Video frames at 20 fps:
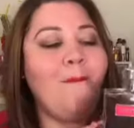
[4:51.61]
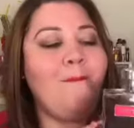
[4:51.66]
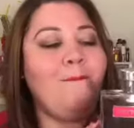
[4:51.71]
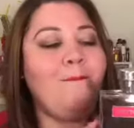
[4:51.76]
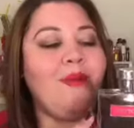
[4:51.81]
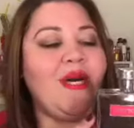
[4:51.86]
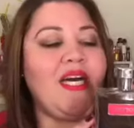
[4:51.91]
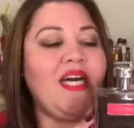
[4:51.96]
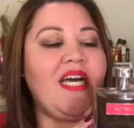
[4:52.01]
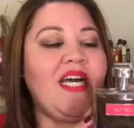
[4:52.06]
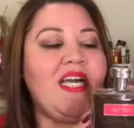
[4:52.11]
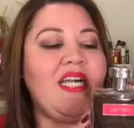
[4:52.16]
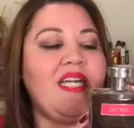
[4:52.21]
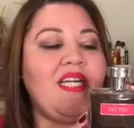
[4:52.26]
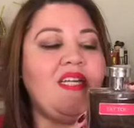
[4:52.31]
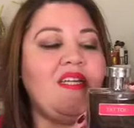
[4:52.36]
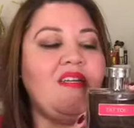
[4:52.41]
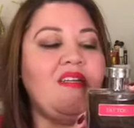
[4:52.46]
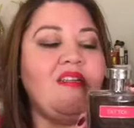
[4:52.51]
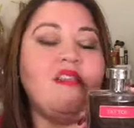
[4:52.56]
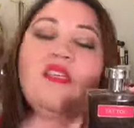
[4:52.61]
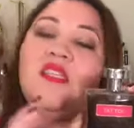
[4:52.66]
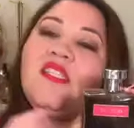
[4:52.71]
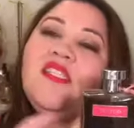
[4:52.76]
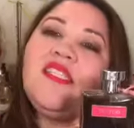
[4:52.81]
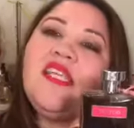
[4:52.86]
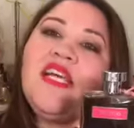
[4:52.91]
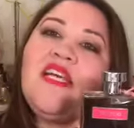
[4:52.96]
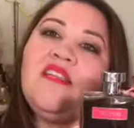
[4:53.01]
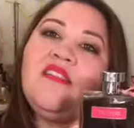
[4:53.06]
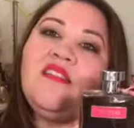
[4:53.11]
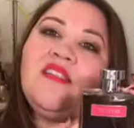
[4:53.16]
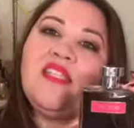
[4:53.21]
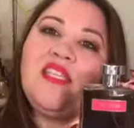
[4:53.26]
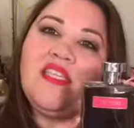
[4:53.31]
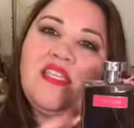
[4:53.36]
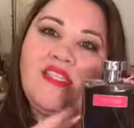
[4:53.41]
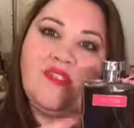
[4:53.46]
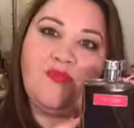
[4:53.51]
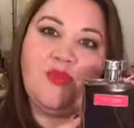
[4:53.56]
but the scent
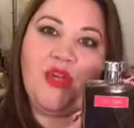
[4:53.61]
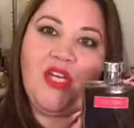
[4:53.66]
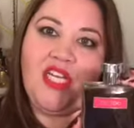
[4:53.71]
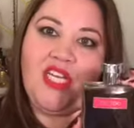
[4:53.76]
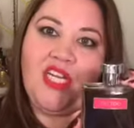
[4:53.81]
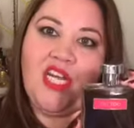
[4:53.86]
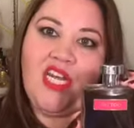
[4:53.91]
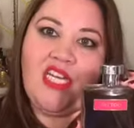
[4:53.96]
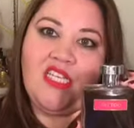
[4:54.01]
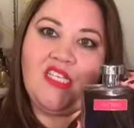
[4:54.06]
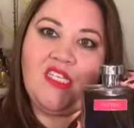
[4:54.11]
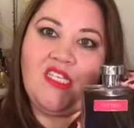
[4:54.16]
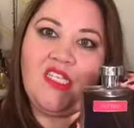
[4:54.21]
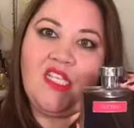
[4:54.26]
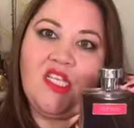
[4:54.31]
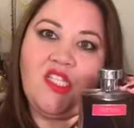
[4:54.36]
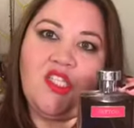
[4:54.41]
is pretty nice.